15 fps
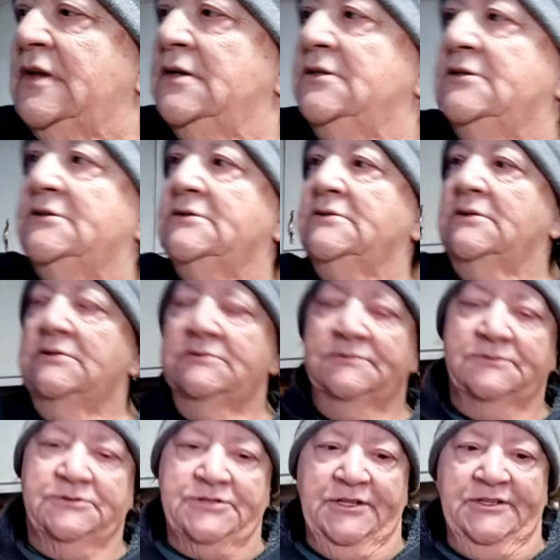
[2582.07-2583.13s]
oh,
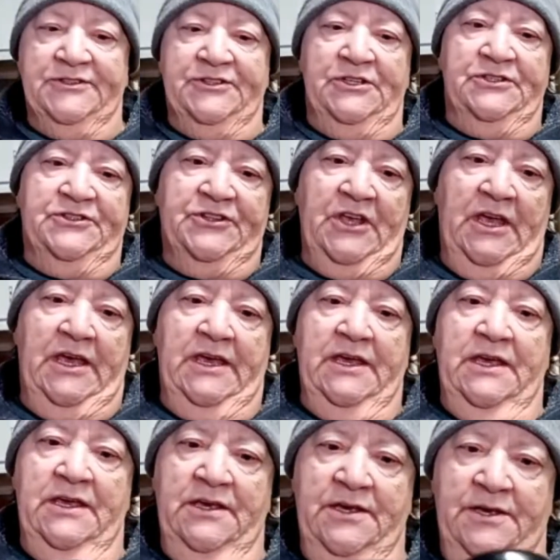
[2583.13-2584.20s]
this is
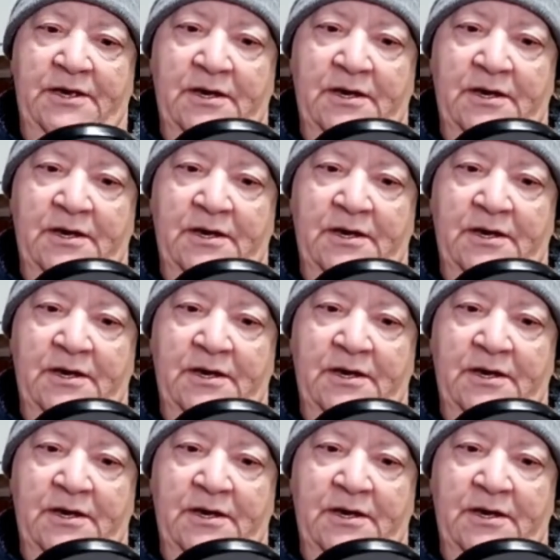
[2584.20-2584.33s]
a